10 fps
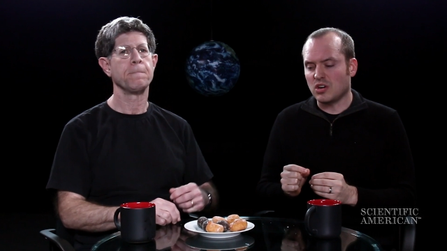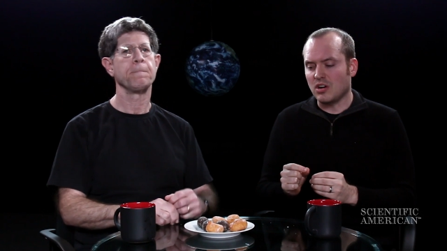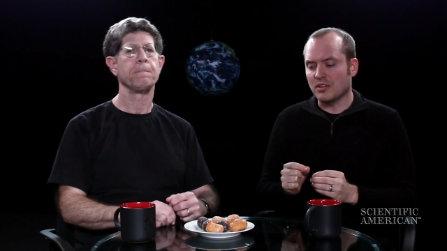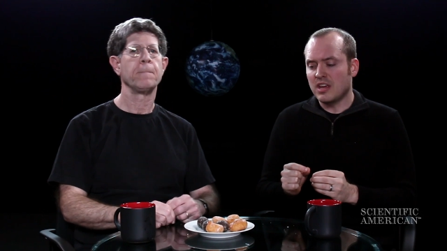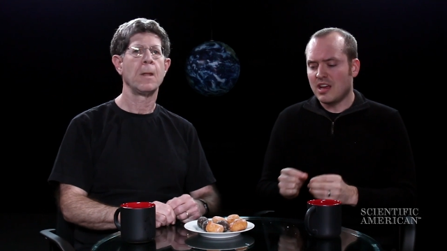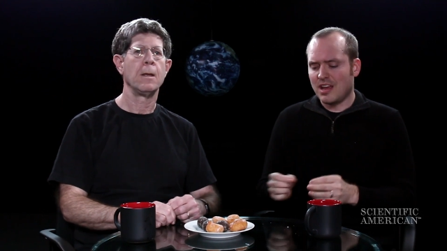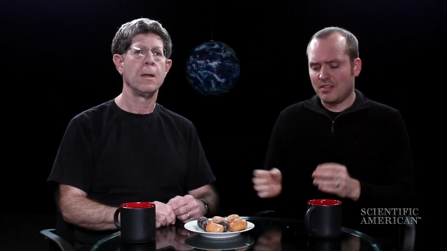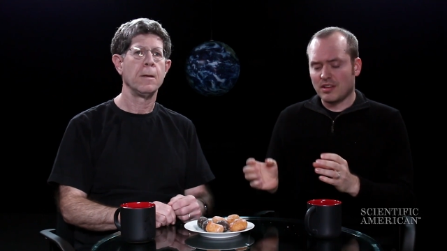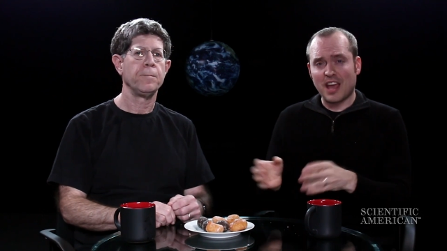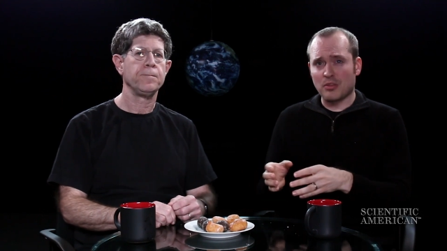Speaker 1: called.
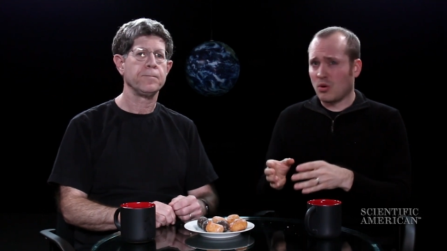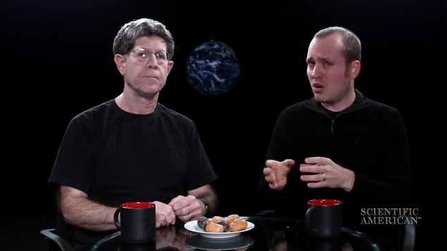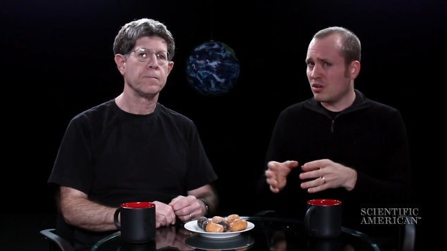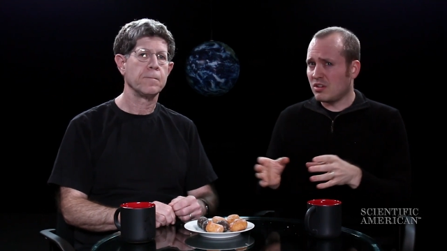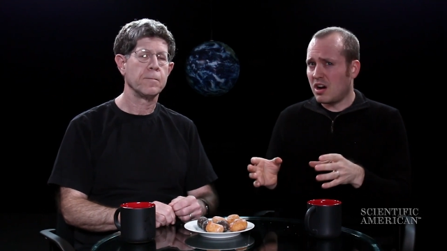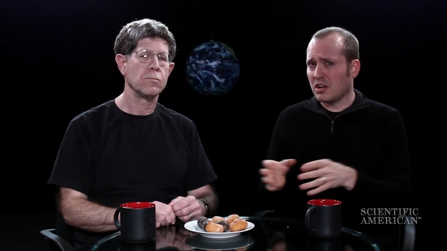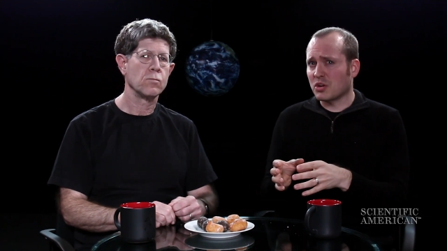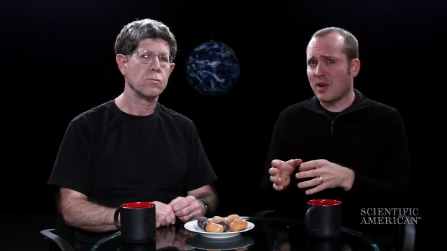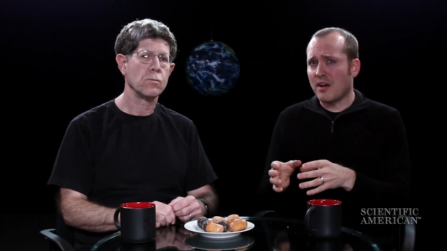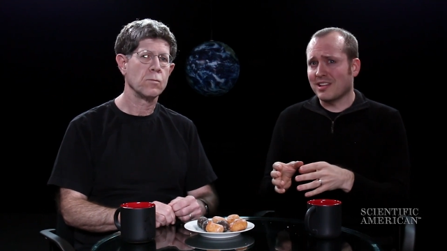And again, they're all
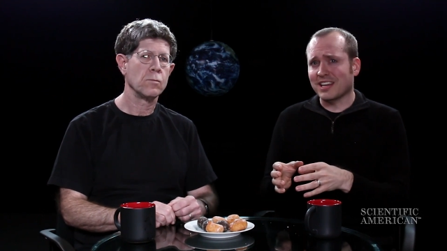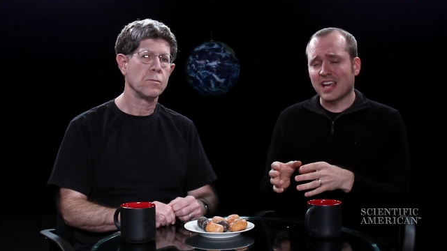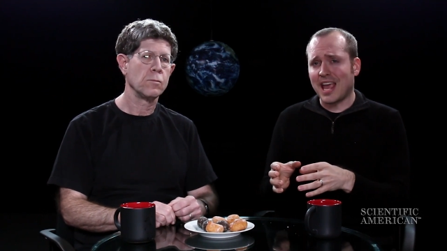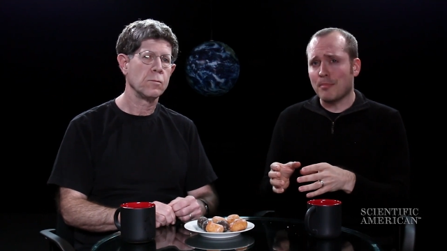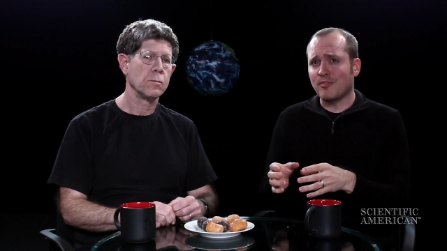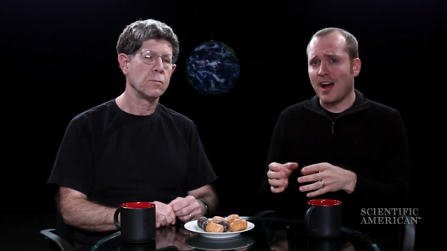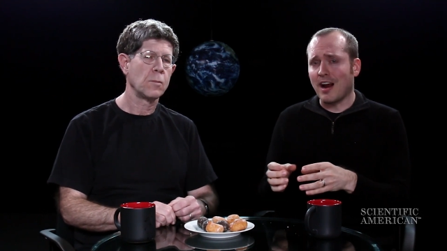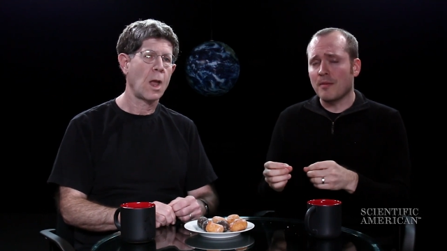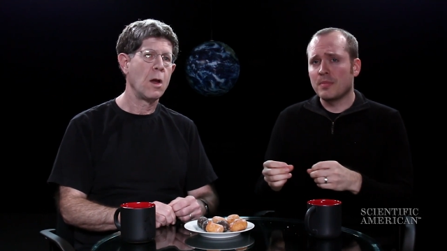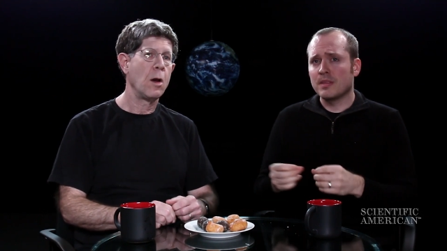huddled around it like a
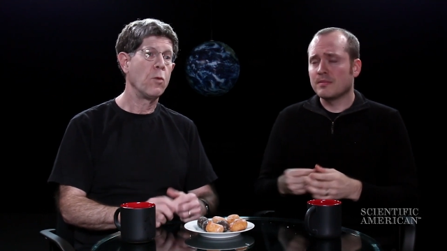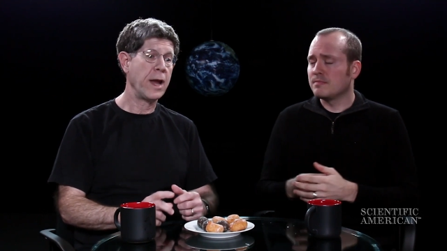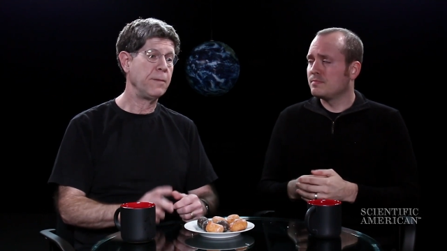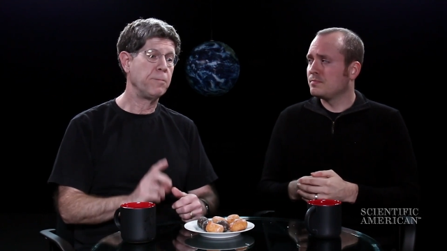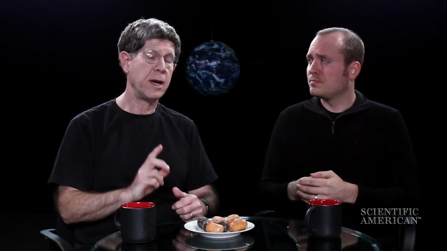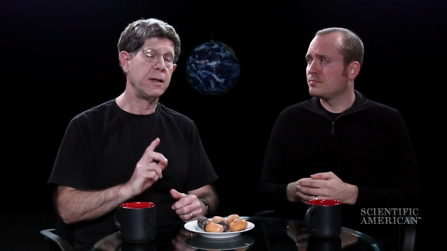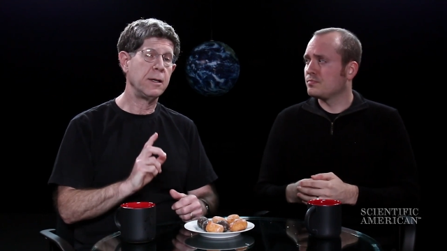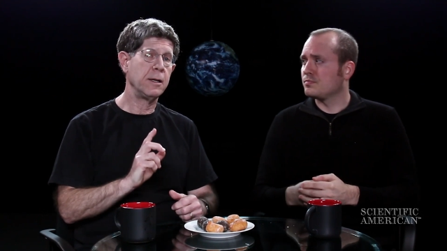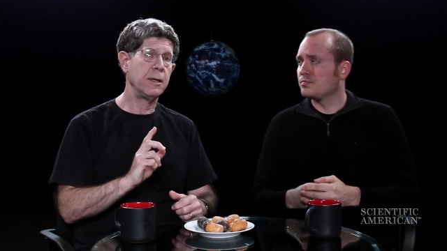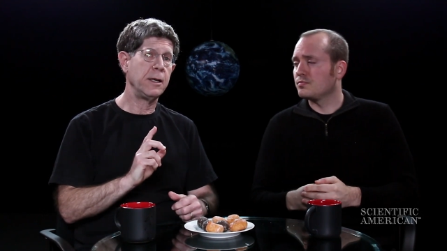campfire.
Speaker 2: Right, but
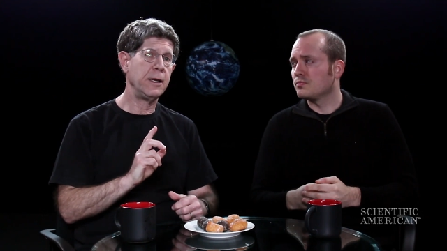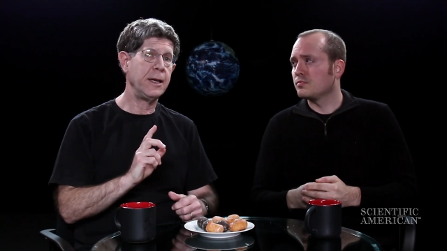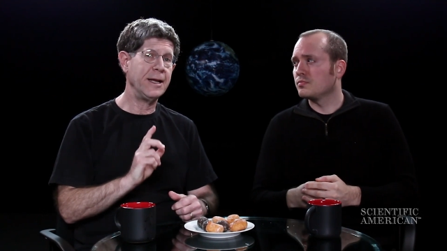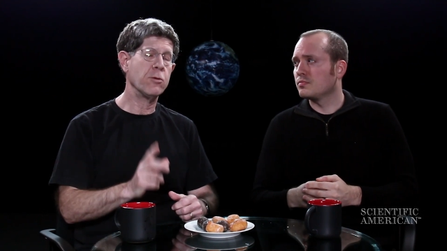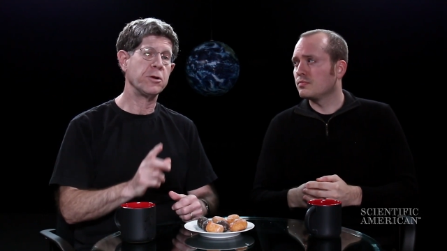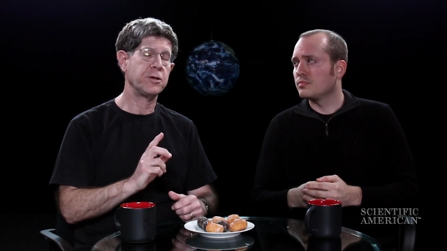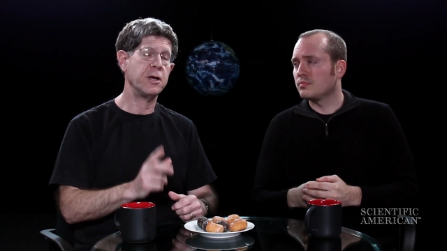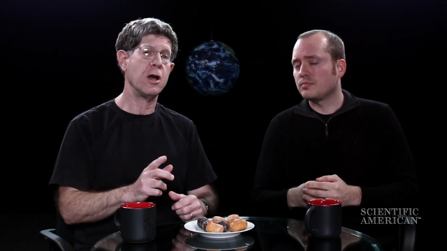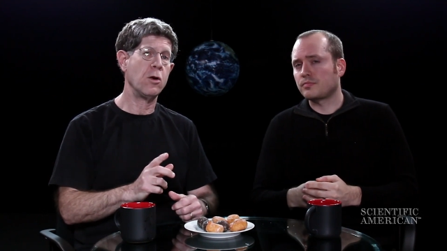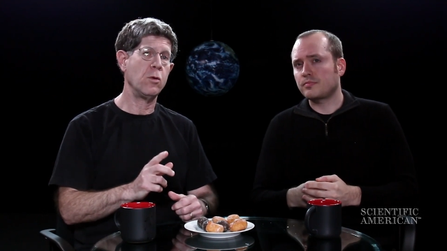in order to
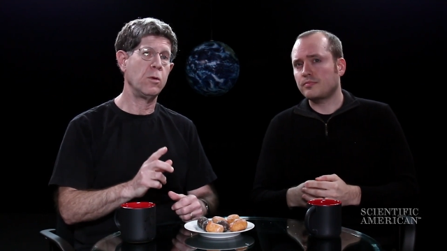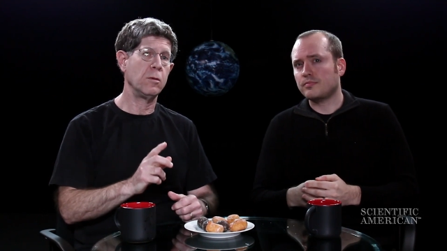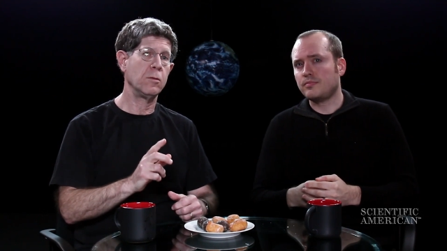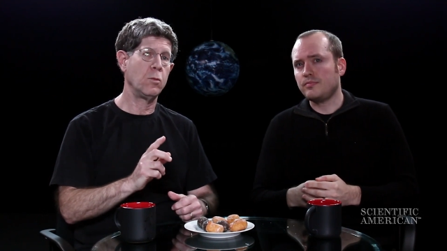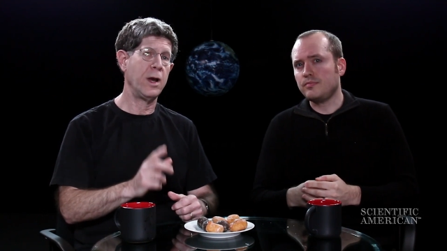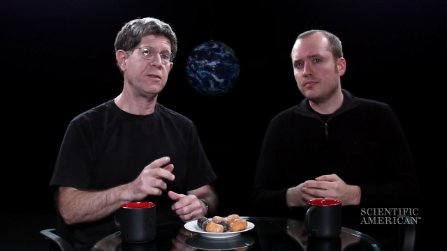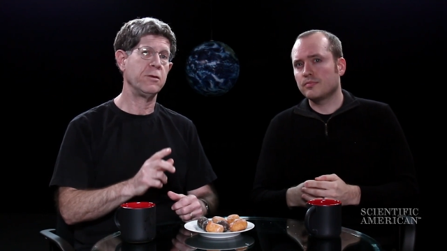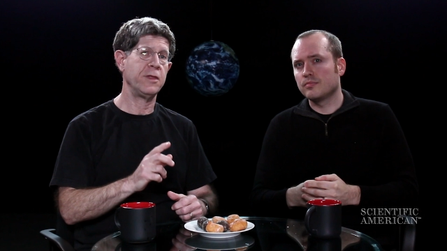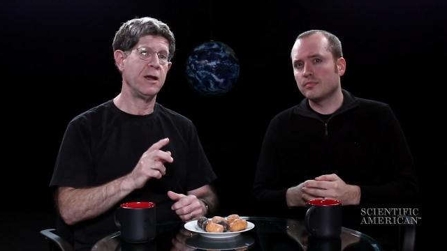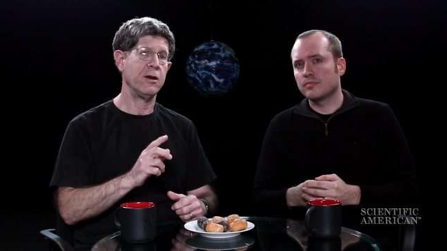know
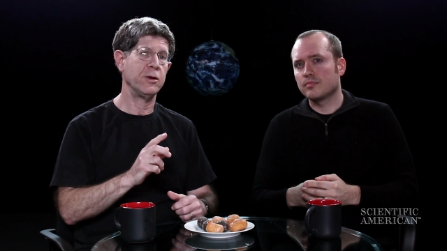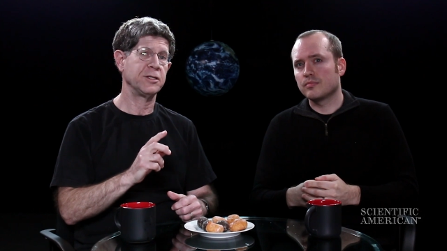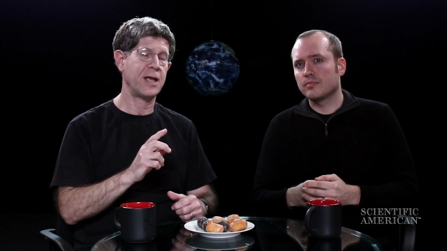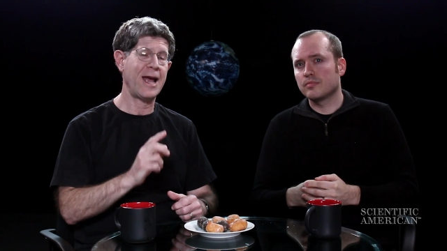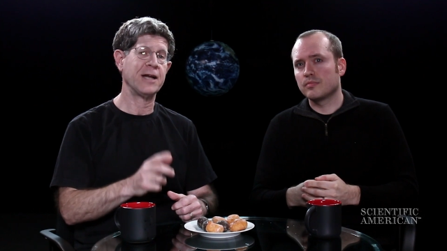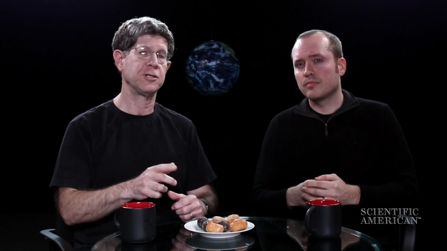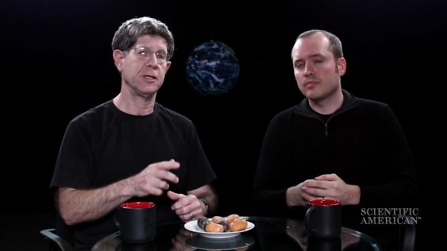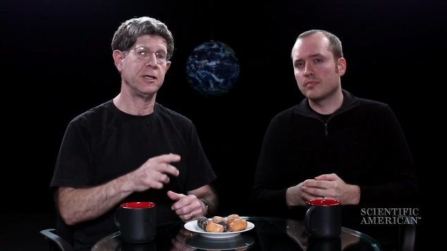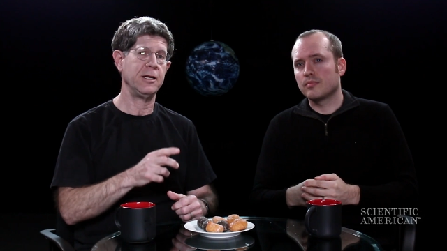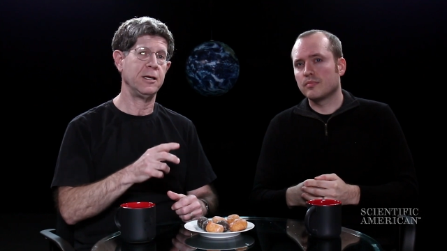whether there is
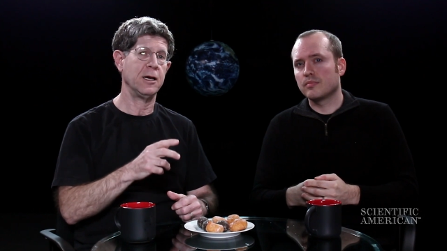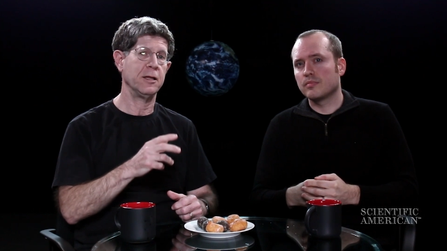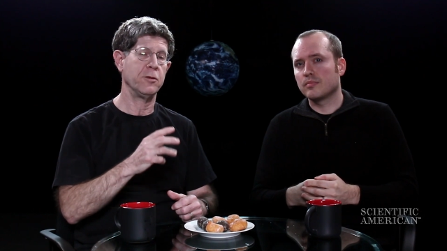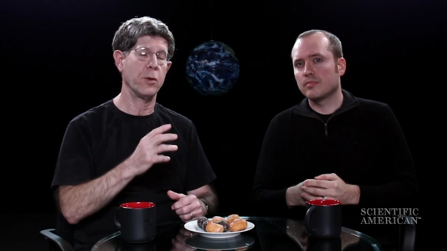actually uh,